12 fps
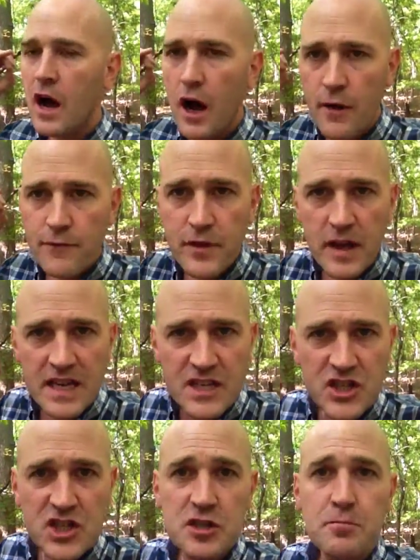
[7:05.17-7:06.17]
of the
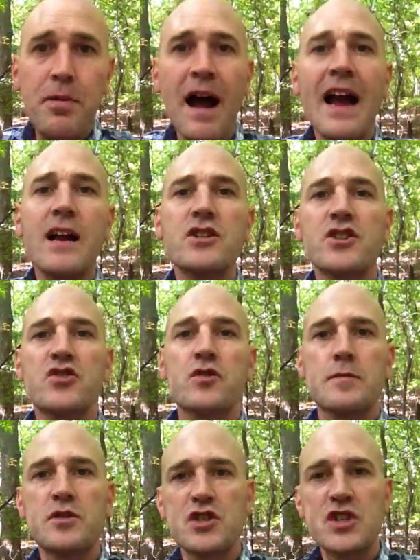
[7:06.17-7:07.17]
inspired
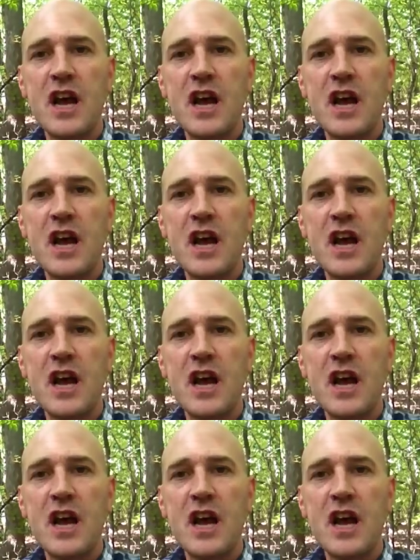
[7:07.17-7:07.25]
scriptures of